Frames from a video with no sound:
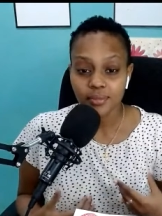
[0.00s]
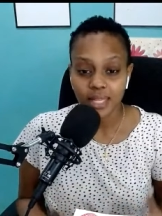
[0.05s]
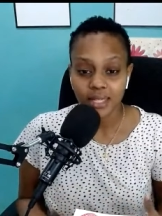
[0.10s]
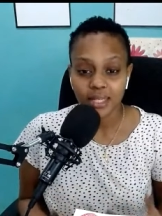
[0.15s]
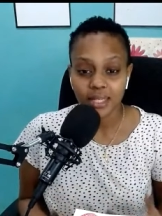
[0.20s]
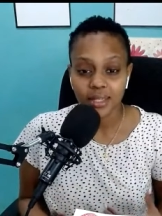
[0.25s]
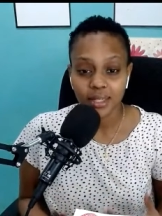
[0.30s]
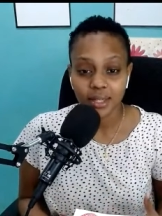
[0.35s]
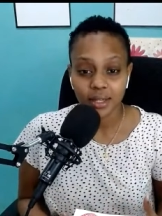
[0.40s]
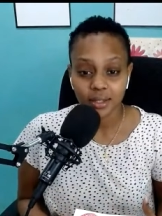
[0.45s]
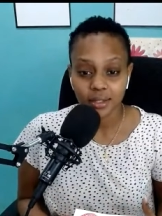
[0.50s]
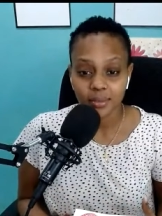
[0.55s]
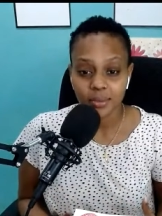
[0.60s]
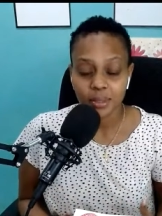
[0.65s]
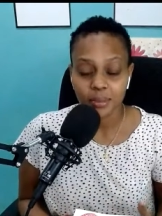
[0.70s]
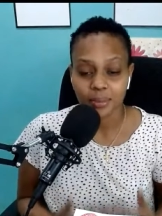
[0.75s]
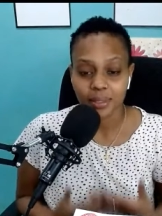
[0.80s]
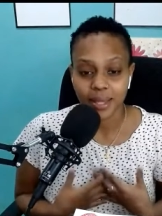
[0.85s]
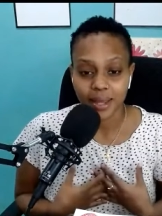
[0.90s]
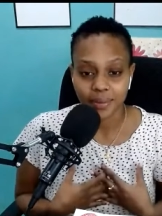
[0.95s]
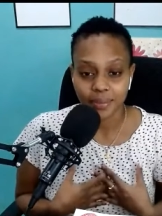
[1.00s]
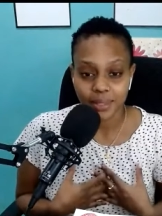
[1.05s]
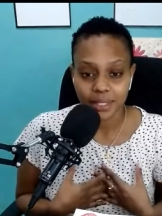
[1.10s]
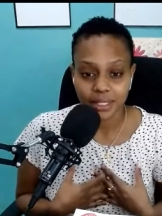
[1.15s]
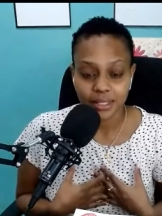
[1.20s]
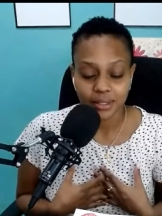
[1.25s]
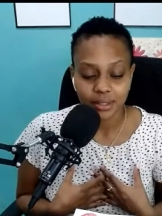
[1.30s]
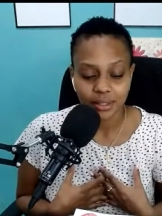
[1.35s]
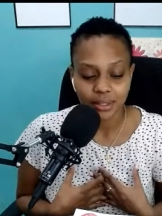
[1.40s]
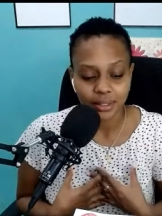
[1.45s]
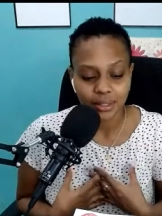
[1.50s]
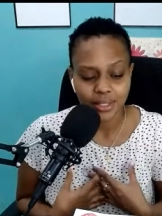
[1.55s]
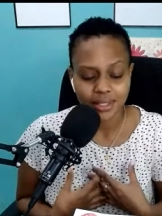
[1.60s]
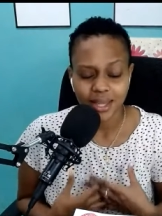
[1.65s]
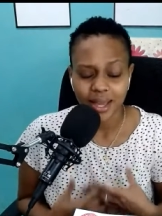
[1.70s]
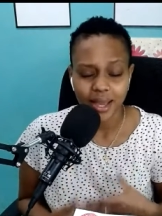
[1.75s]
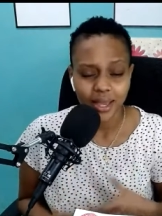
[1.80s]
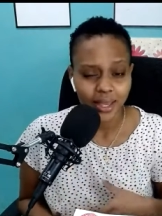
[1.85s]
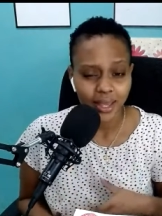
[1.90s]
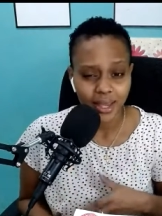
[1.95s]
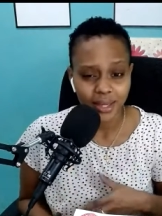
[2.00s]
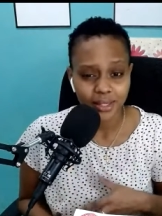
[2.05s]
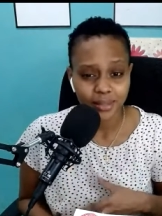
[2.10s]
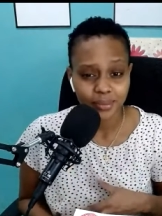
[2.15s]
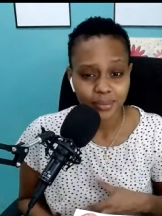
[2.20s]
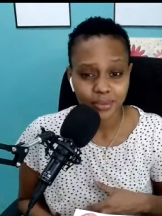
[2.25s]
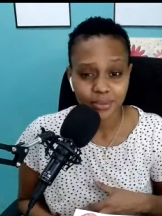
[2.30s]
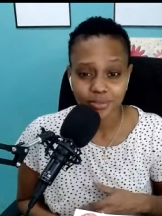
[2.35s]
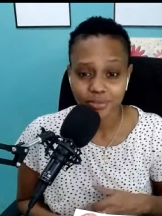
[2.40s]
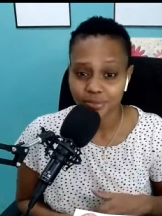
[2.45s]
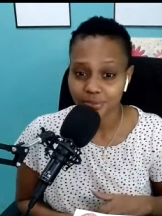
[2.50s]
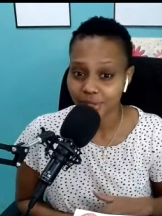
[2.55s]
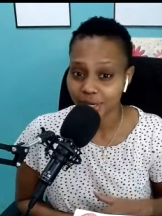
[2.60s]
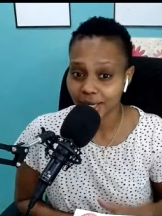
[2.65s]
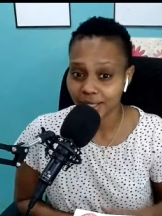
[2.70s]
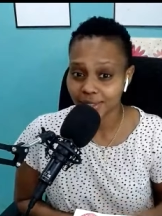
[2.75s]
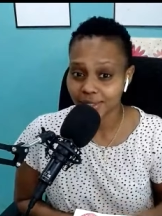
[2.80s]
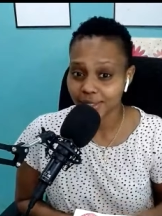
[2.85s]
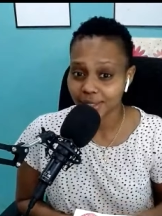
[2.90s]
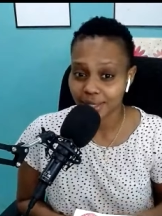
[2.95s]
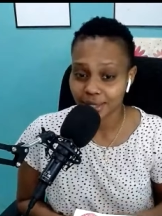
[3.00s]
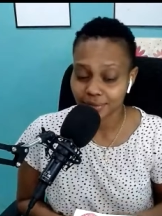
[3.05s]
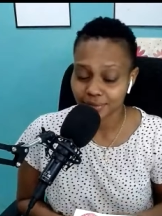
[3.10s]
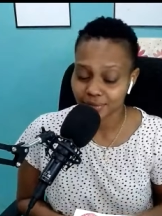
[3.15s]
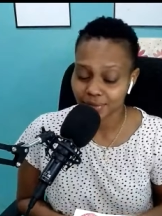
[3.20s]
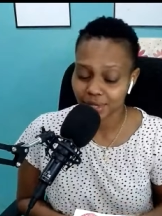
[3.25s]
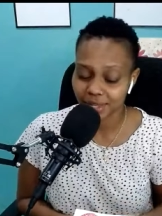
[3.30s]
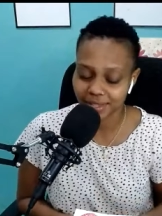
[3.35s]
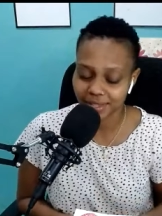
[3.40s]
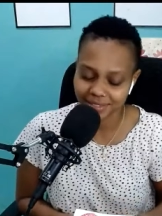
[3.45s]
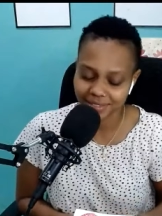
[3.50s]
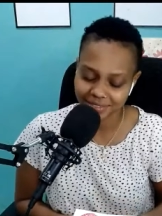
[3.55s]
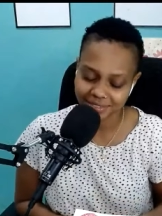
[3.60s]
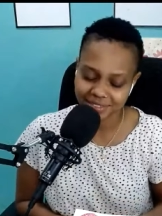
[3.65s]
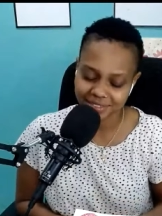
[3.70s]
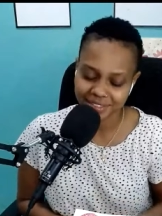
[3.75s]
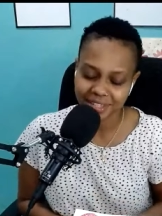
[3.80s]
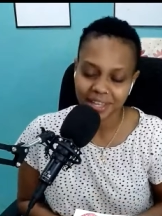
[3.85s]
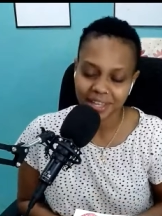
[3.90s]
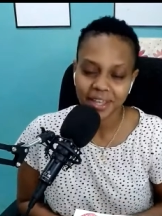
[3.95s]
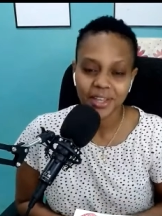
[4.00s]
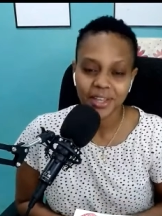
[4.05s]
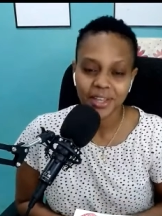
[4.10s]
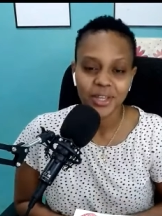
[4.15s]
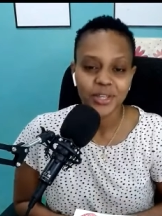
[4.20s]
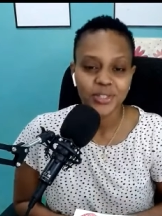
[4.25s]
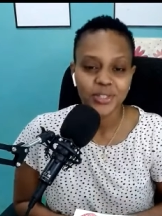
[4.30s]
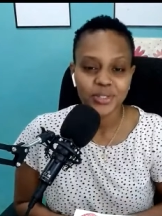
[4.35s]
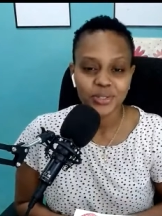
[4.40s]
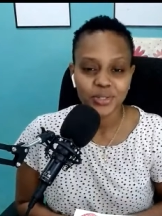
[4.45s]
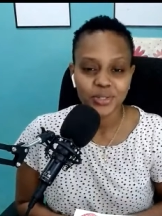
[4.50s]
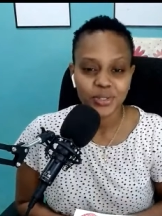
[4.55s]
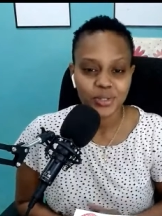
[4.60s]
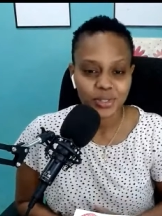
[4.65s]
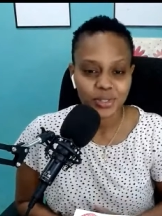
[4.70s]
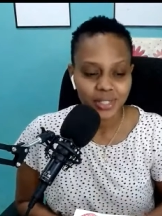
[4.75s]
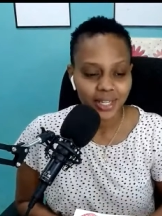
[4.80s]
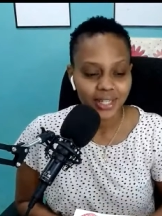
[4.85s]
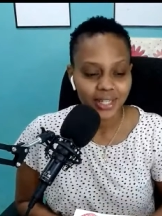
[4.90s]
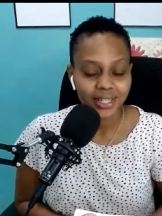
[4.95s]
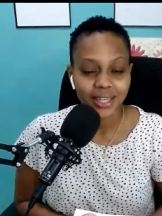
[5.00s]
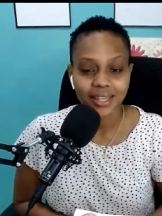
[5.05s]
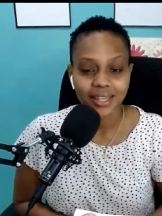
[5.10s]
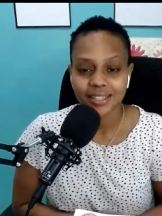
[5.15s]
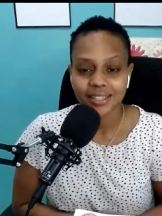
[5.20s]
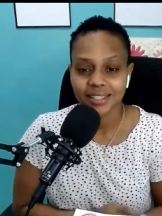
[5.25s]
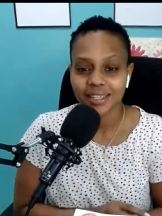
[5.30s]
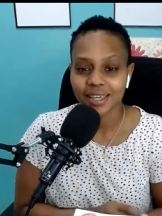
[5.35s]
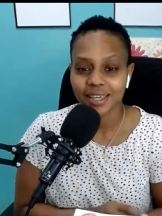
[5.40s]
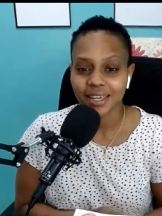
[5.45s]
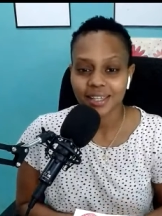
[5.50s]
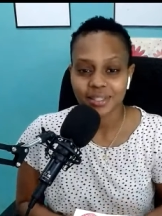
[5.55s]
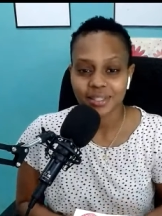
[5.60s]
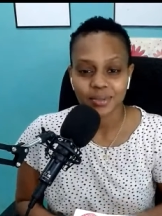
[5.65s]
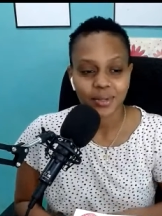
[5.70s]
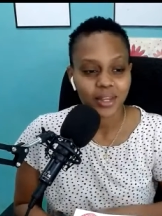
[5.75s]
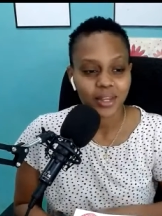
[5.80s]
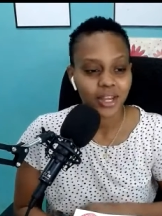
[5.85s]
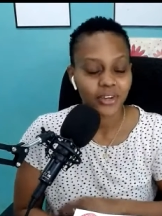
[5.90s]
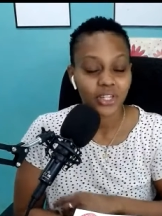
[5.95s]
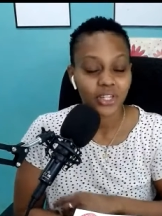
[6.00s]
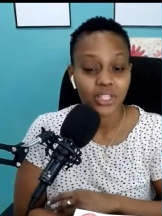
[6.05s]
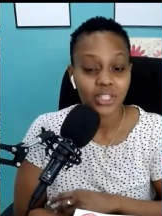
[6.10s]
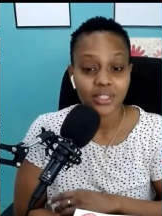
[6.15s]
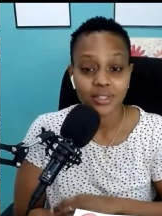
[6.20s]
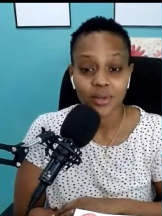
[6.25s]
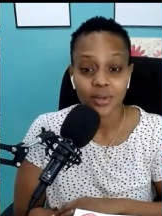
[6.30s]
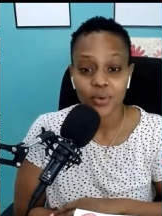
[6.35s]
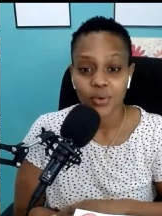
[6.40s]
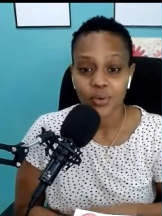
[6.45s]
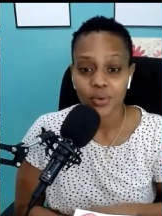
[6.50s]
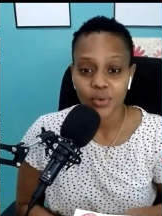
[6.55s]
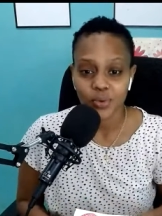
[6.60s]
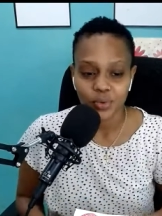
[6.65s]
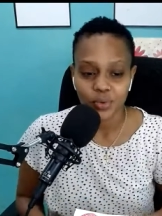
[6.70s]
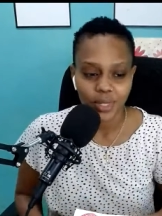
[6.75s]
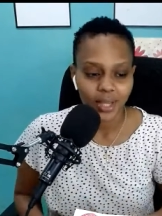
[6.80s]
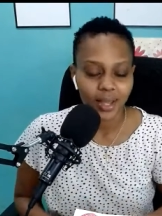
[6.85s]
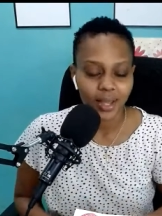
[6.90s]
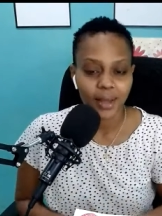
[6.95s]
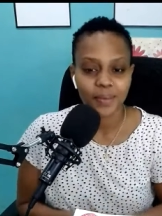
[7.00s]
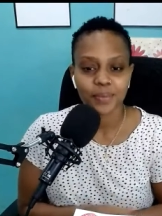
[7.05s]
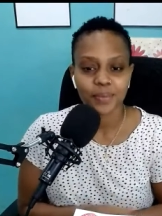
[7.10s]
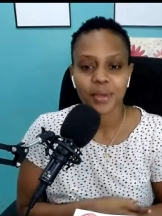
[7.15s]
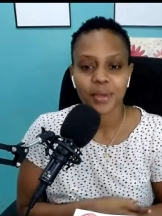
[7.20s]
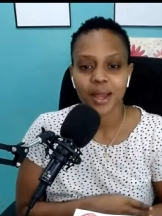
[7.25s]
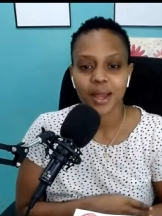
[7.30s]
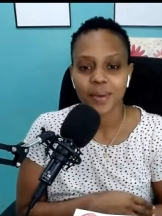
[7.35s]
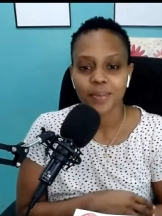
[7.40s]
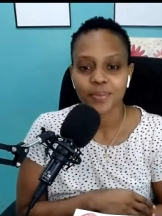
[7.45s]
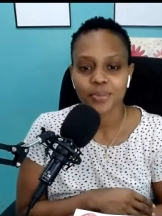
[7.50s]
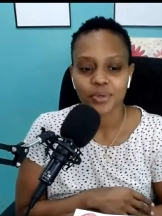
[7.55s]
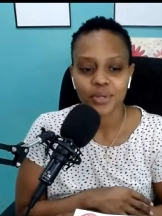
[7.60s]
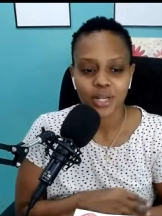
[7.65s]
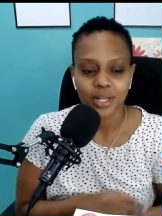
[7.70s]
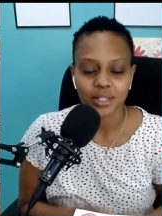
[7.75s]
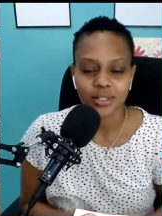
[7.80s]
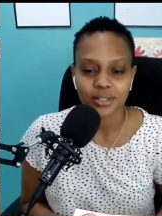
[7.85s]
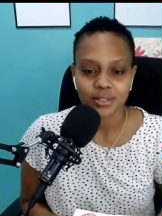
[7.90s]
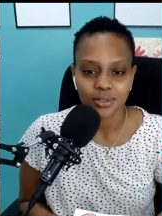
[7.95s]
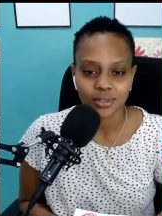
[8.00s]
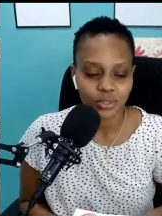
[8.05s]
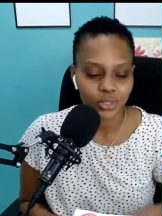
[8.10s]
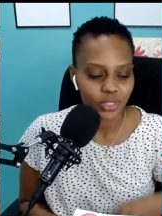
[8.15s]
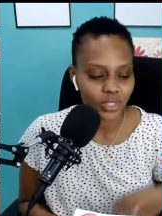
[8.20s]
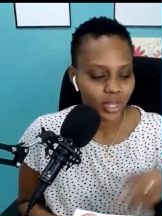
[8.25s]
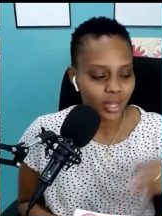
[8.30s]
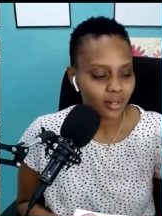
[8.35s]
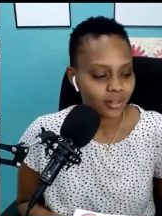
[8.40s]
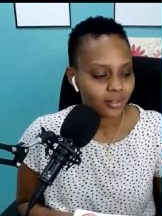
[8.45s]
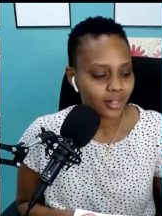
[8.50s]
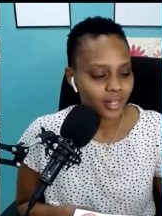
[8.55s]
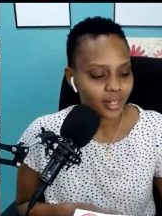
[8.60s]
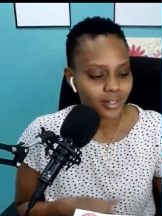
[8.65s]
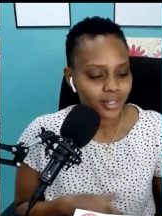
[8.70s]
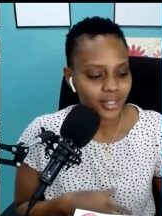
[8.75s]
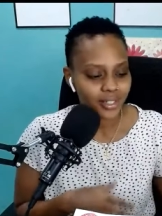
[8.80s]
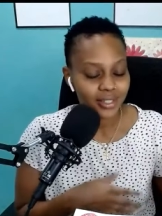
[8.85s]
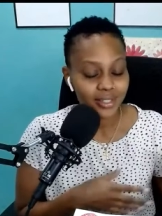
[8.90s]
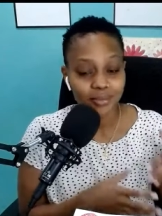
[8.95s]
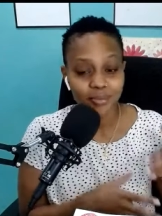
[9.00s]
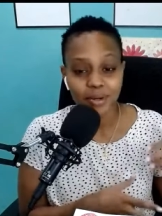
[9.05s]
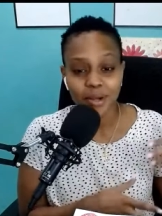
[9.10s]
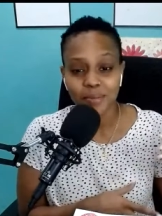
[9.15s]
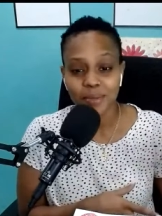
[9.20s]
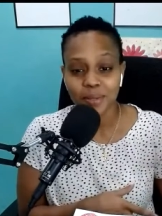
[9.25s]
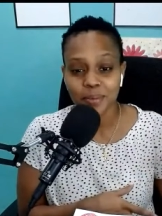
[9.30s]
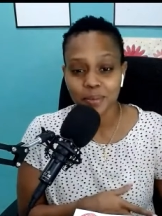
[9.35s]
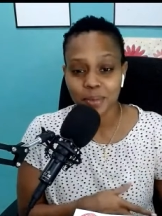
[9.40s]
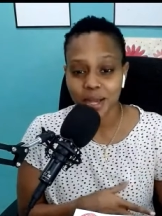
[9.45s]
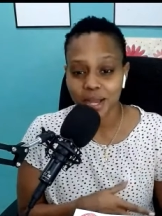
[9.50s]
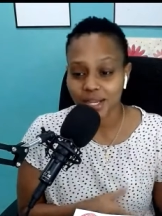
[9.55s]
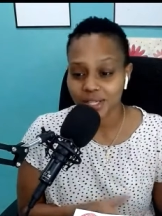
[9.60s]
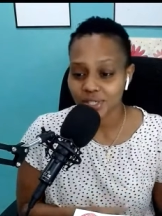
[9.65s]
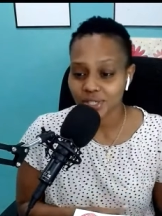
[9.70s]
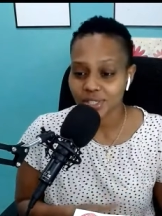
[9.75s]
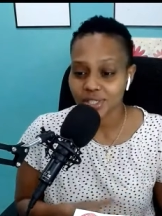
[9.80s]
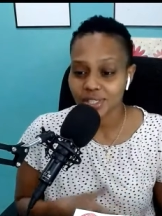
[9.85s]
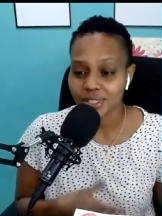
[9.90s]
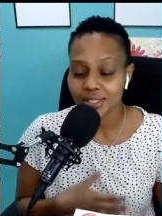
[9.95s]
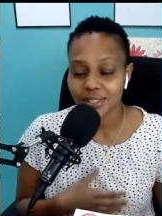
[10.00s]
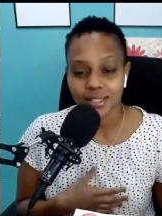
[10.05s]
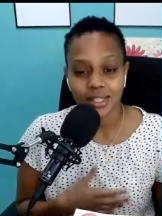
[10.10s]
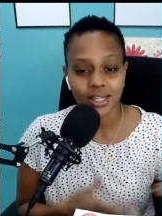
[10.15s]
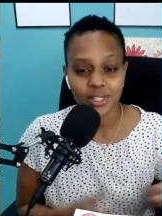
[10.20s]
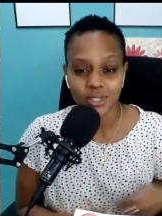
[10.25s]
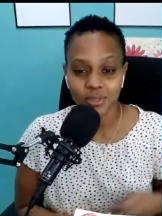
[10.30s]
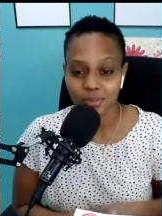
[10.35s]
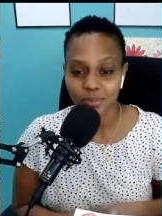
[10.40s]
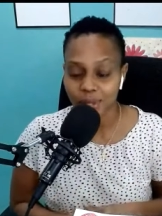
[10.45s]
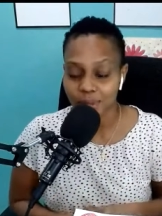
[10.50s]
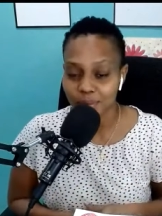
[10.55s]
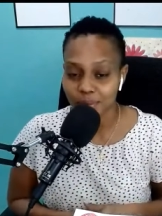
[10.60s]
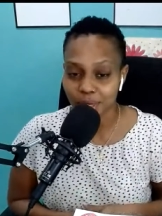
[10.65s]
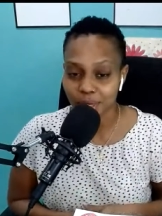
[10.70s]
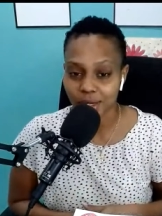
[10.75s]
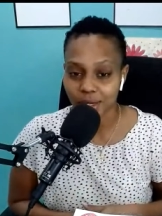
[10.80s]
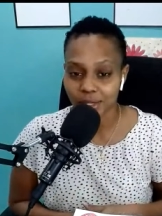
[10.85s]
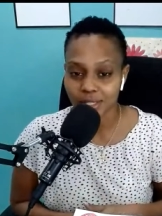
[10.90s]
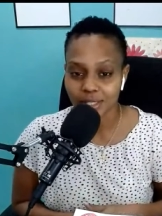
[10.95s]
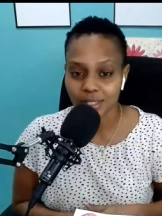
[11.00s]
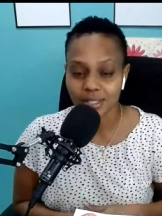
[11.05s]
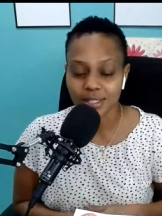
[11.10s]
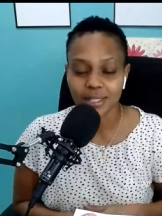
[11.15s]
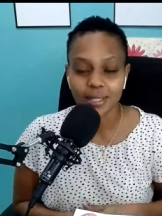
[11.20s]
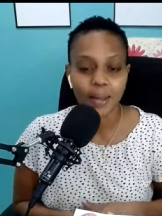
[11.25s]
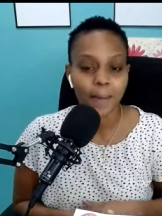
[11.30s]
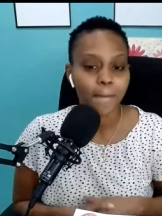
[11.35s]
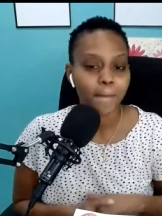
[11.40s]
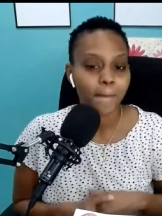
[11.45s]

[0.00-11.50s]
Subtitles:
And then there are other people like me, because I kind of move right to left, right? So usually at the end of the year is when I'm ready to go. Like I'm ready to go. January to probably March, I still catching my bearings.